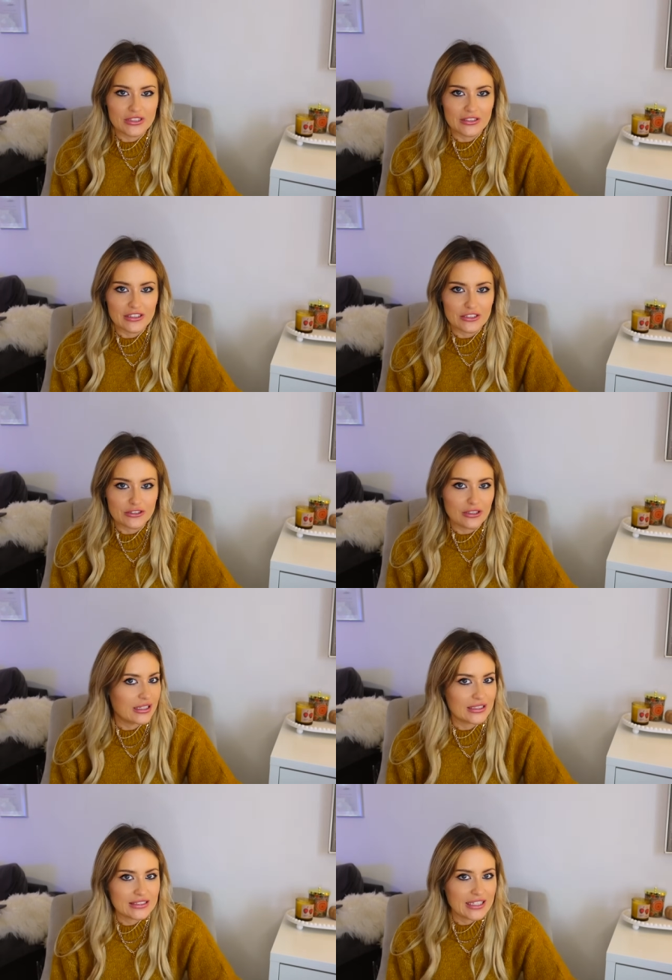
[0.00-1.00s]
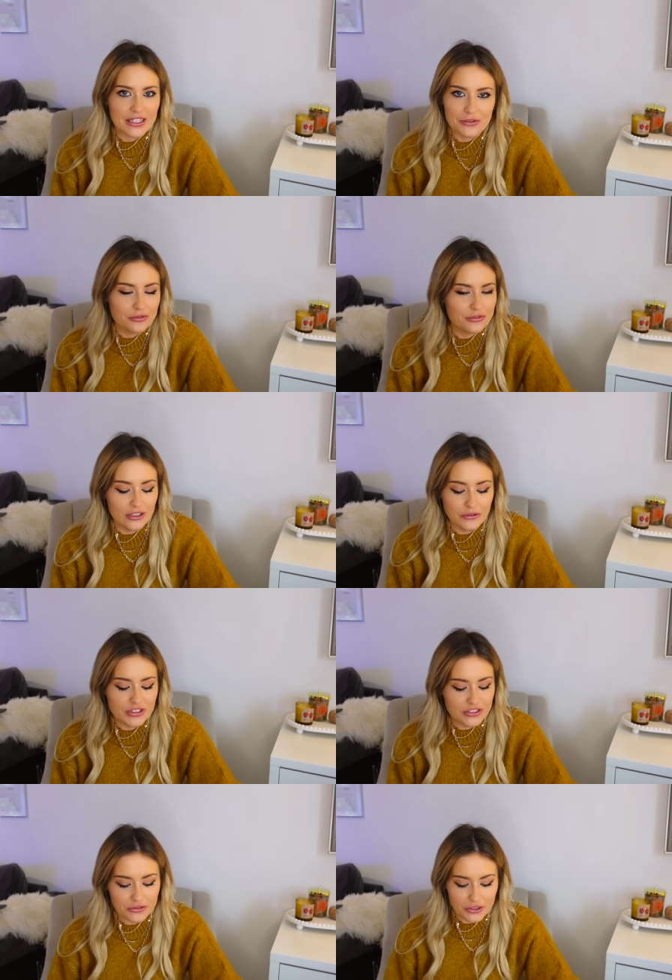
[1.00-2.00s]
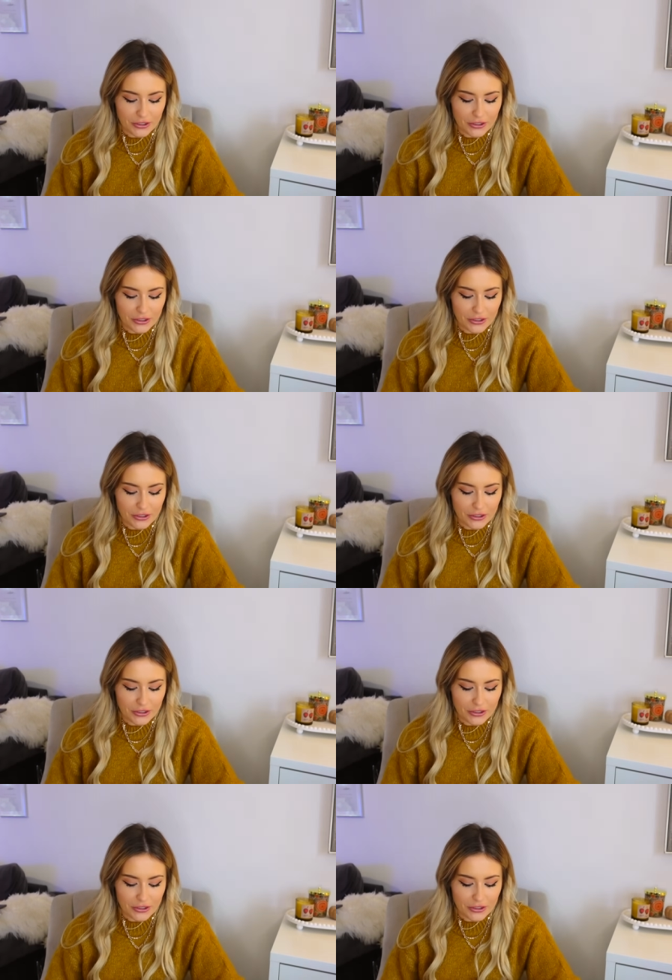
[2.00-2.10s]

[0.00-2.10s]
So I just like to have loads of different